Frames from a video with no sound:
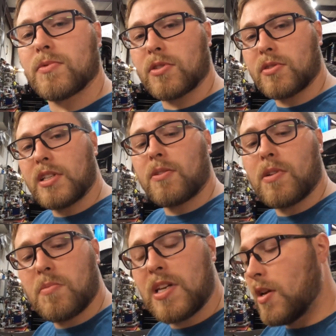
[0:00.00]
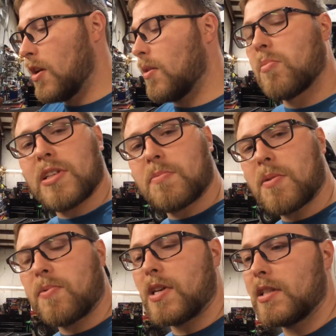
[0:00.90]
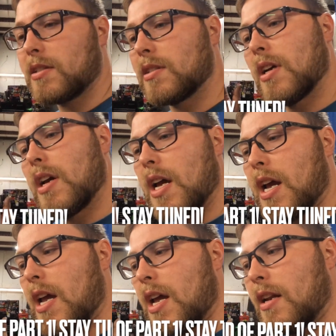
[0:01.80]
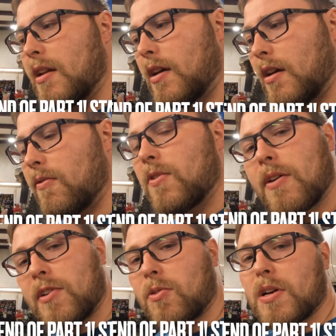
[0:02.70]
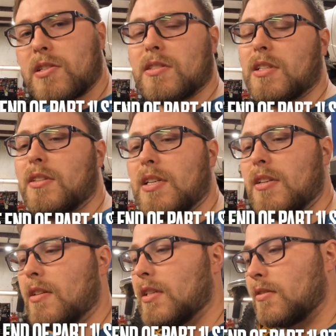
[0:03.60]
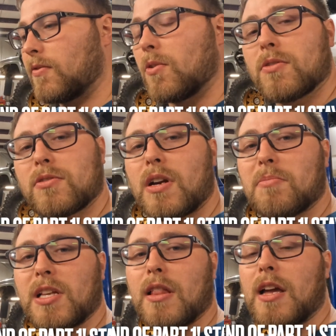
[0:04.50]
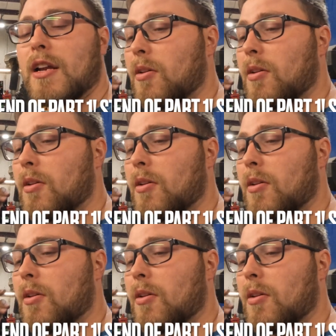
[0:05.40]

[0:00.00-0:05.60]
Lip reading: So stick with me piece by piece, and if you have any questions at the end of this, of course, drop me a line.